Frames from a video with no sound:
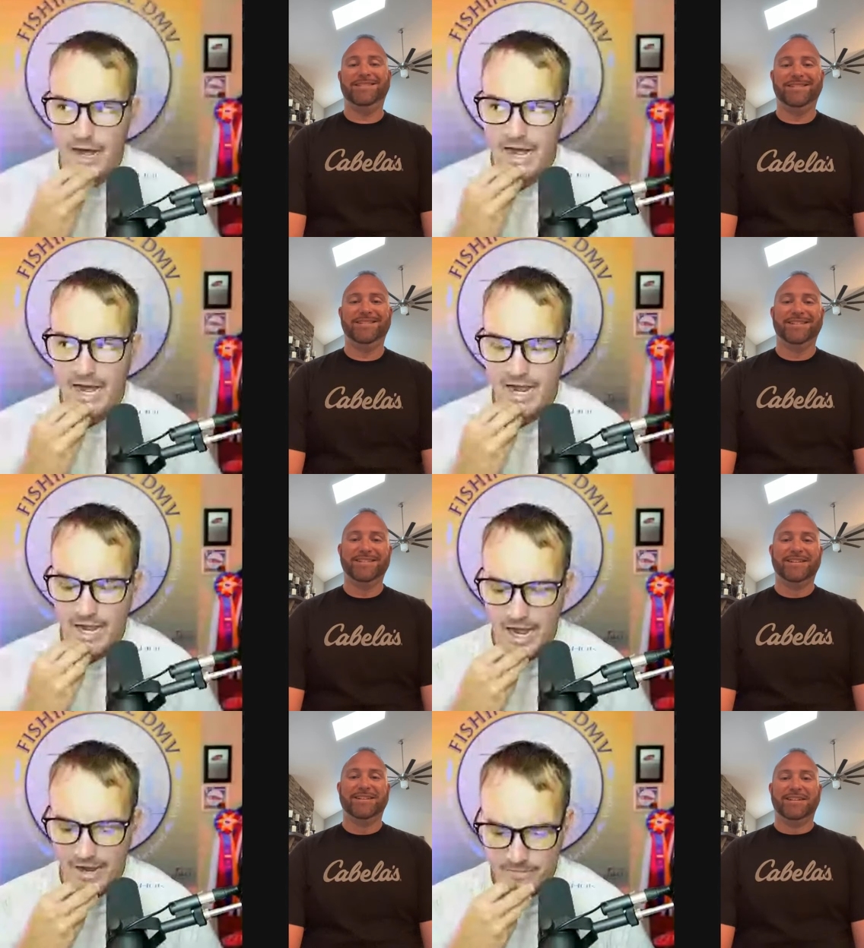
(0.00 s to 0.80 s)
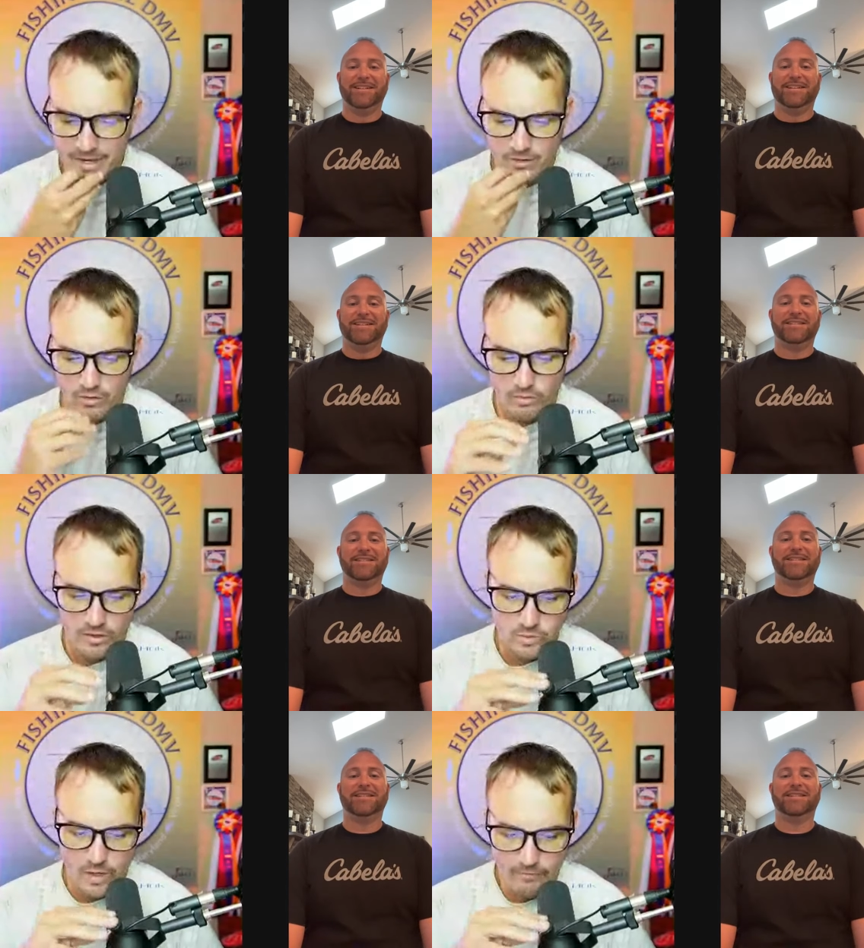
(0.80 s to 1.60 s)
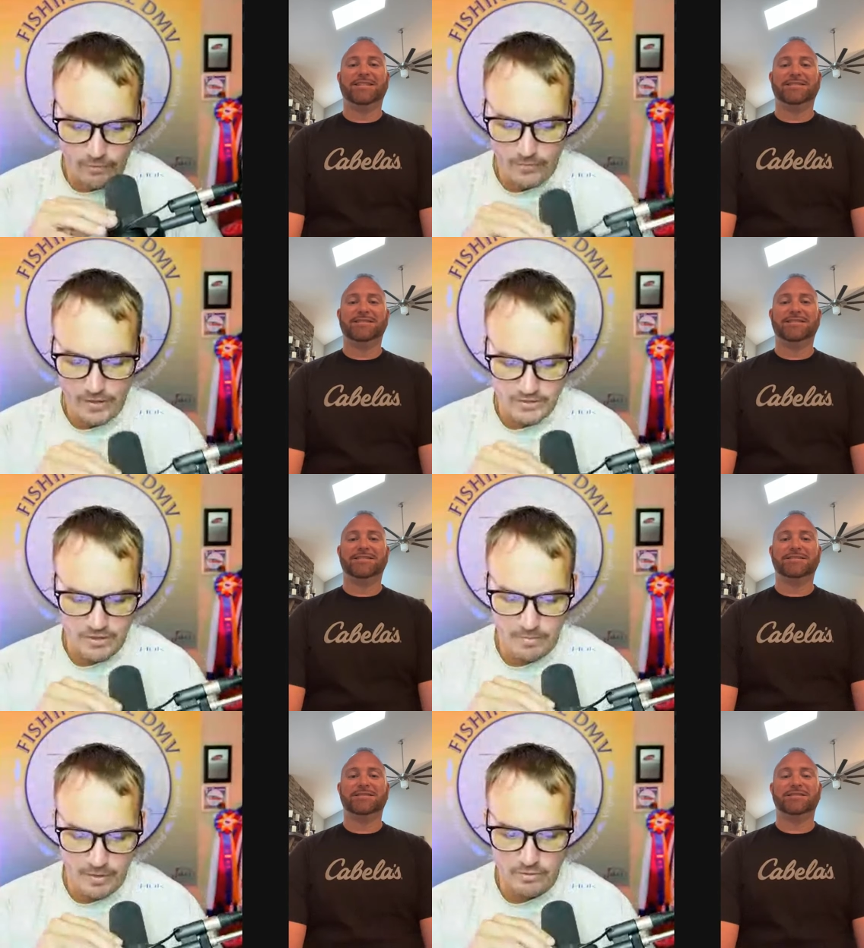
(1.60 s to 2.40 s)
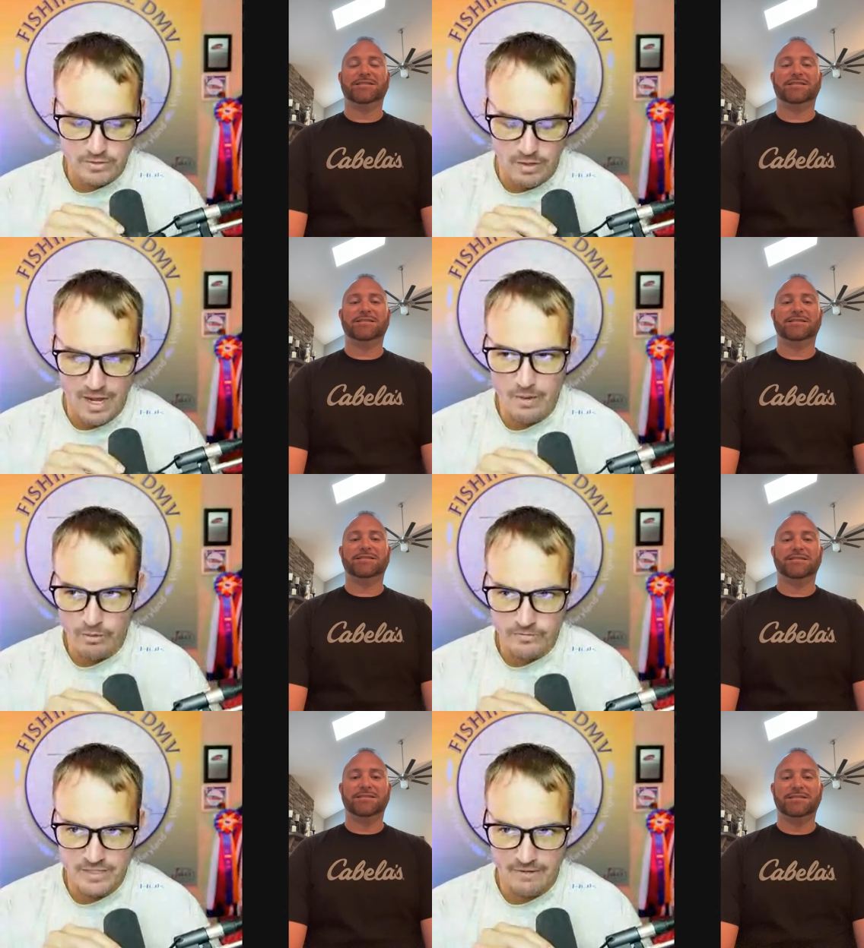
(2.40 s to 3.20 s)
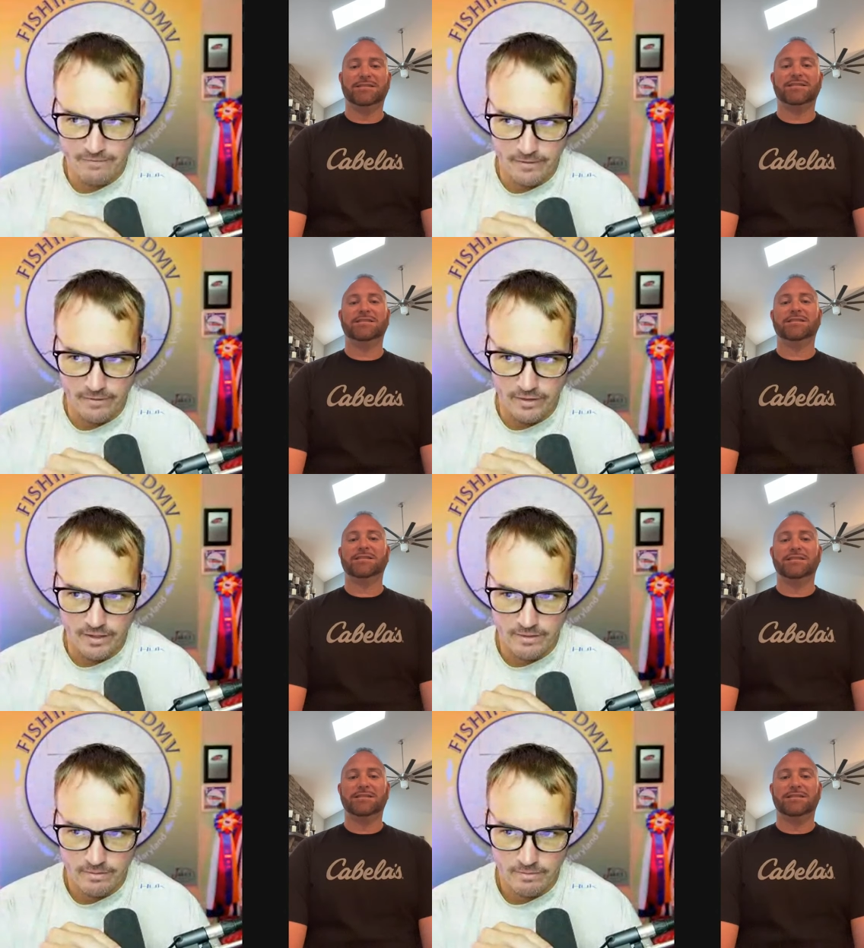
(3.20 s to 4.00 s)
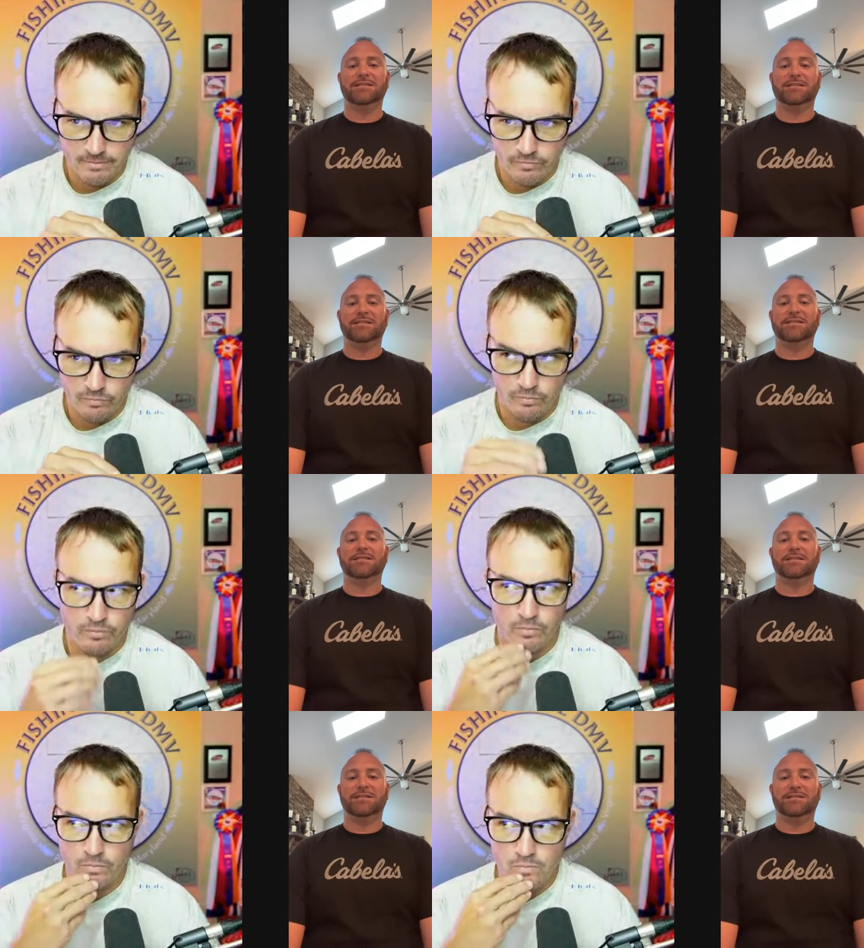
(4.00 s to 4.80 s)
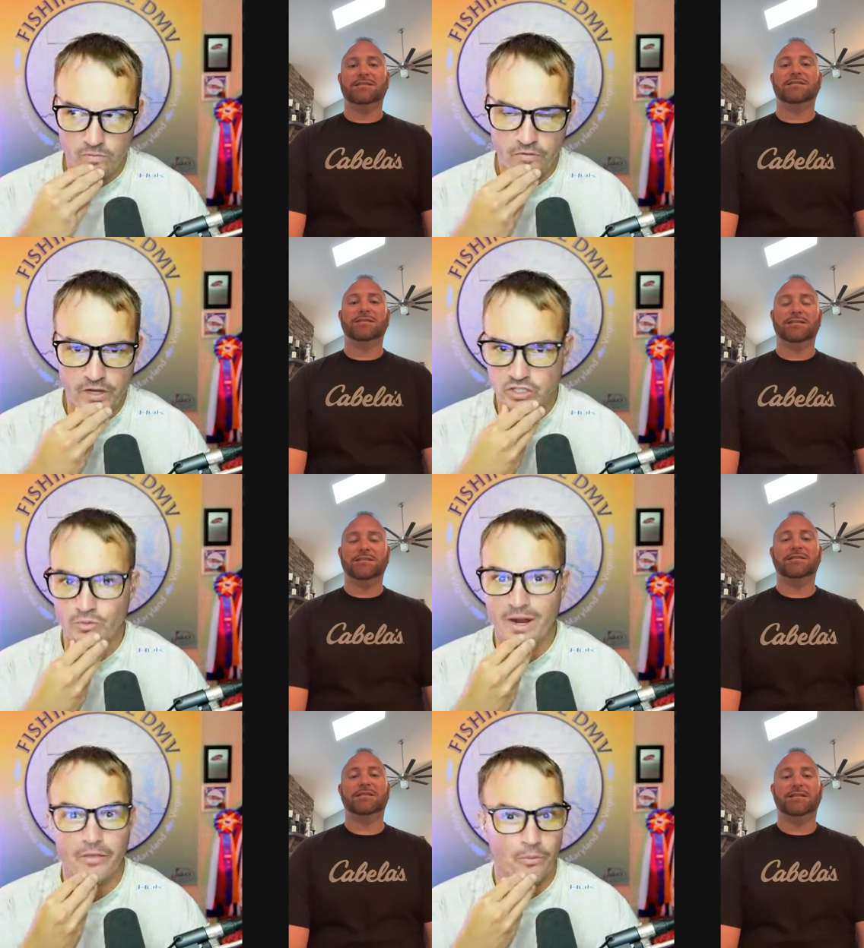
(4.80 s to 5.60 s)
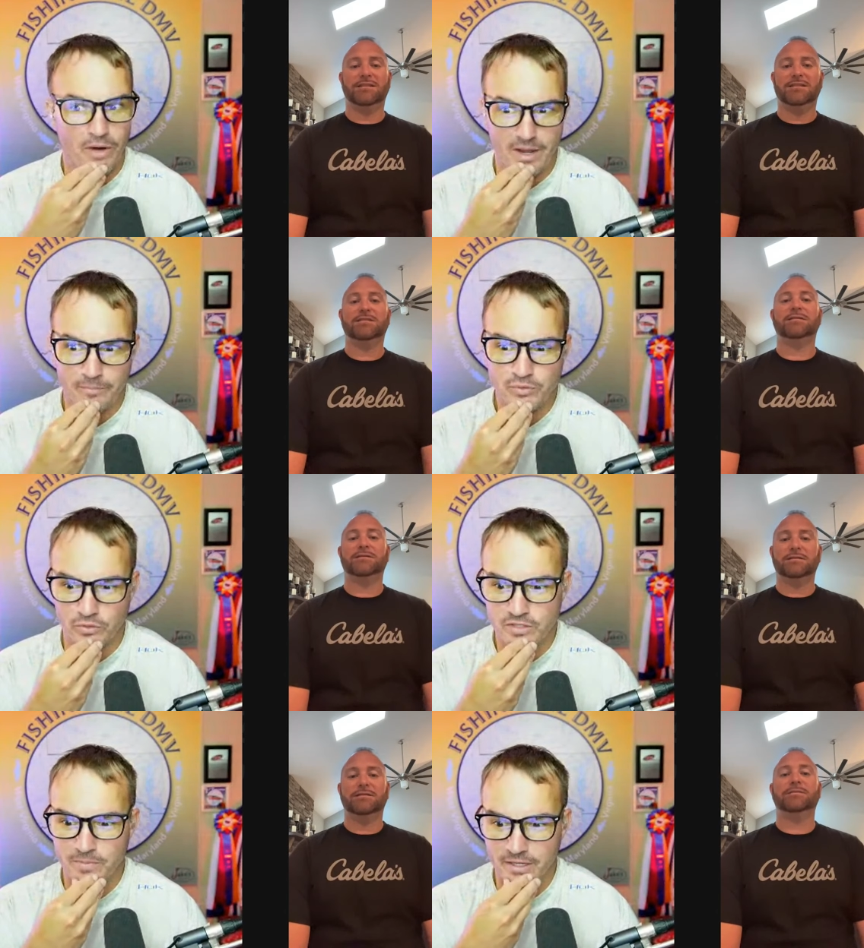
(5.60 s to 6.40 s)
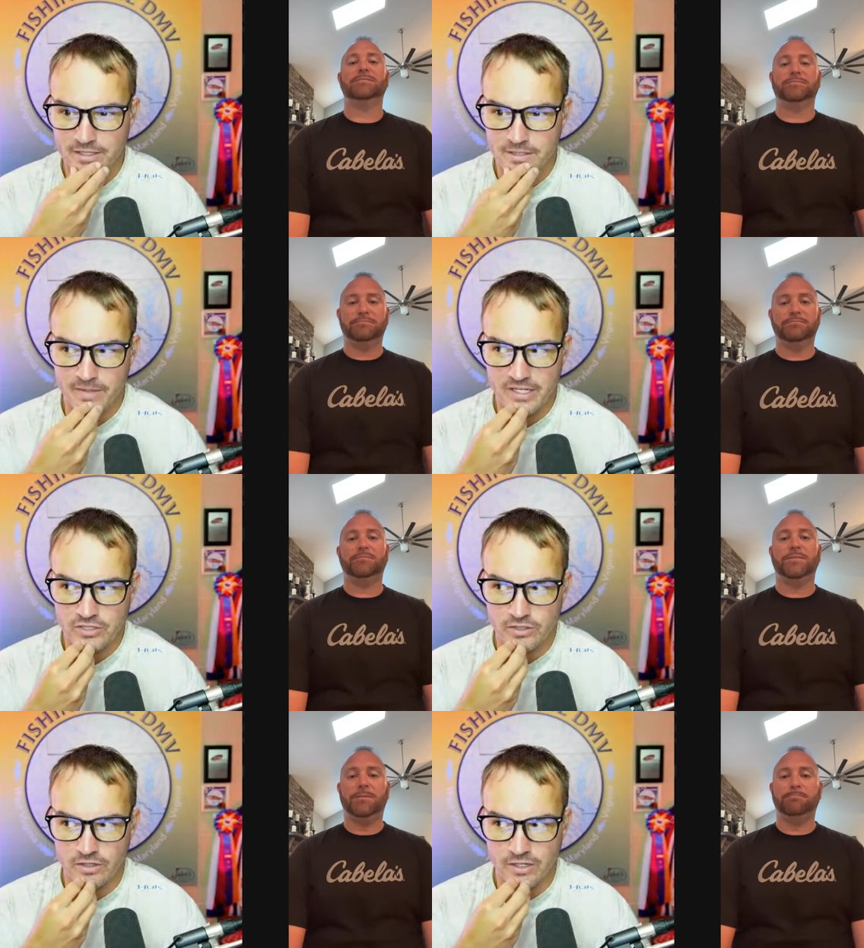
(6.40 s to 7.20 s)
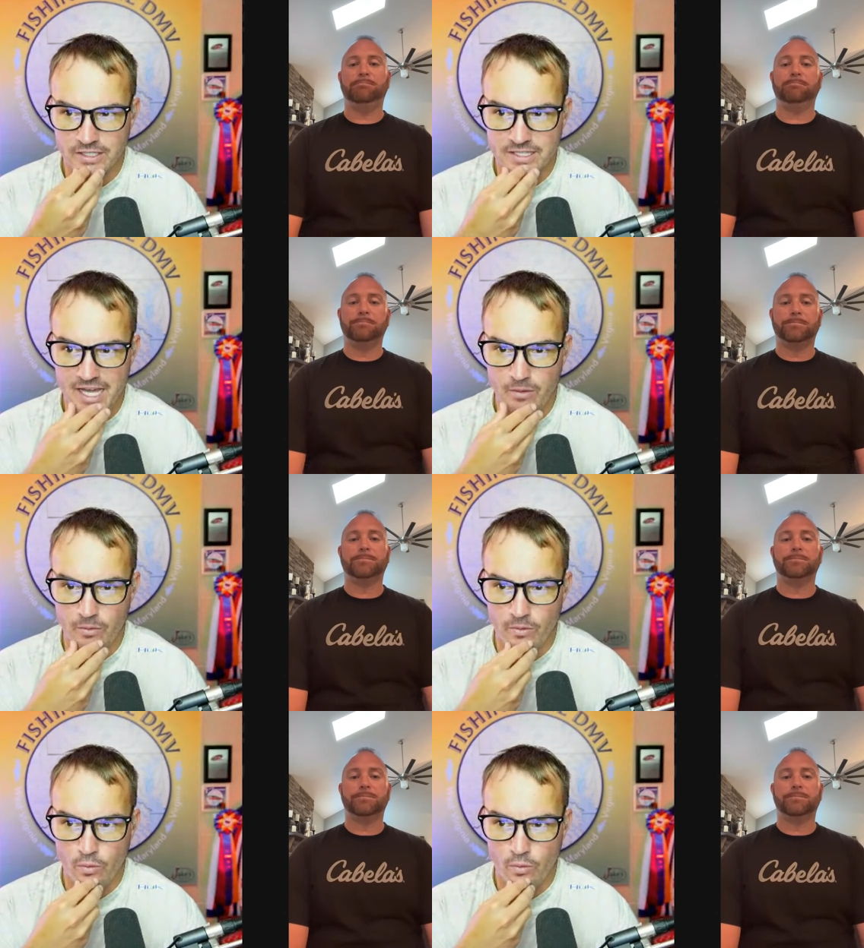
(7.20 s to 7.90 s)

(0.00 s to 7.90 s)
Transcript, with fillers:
Speaker 1: I I've made long runs where I've hurt things on the boat. So I would have definitely fished around the ramp, so to speak, to make sure, because that,